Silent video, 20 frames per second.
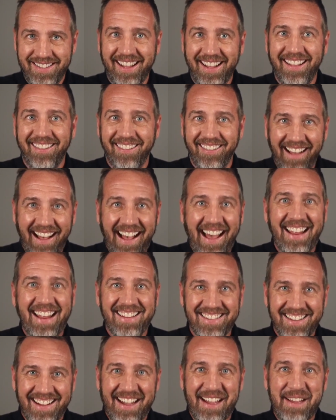A lot of
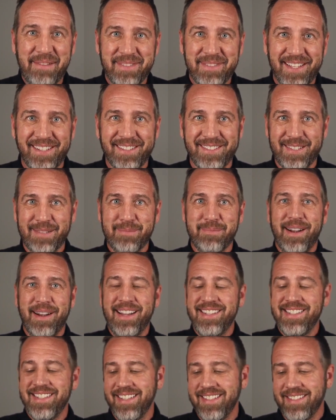times they'll
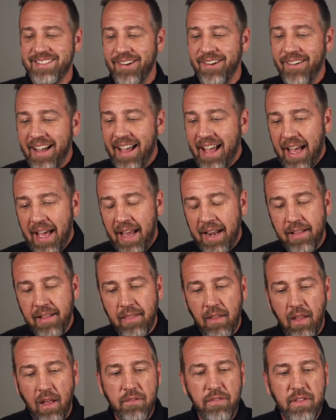surprise you. So, and I
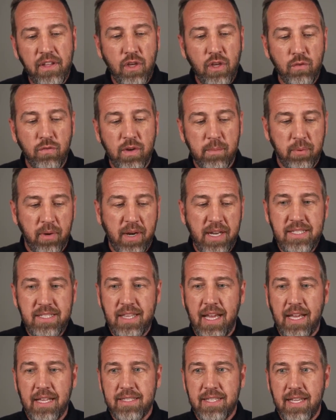love that you've embraced
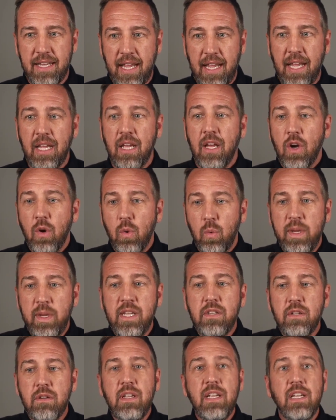that and said, hey, we
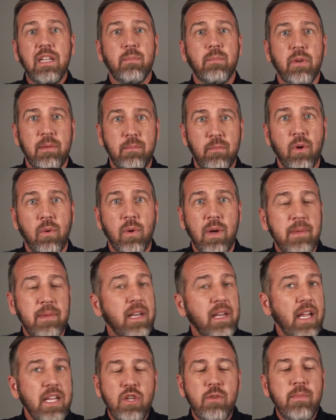do need to bring more
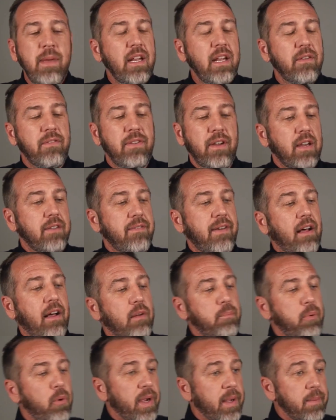women. And you made a very
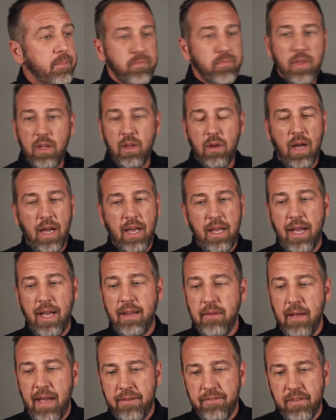valid point.
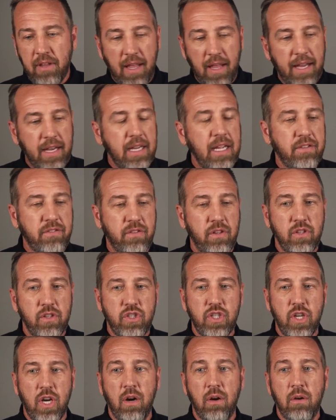I have a lot of guests on the
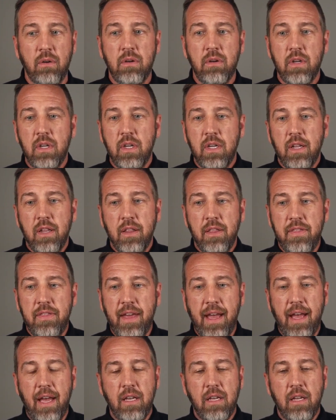show
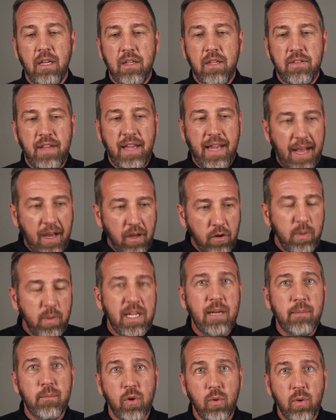that say, how do we
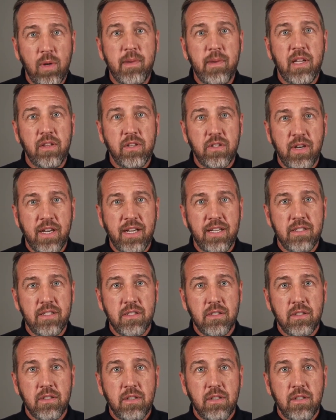get more women in the trades?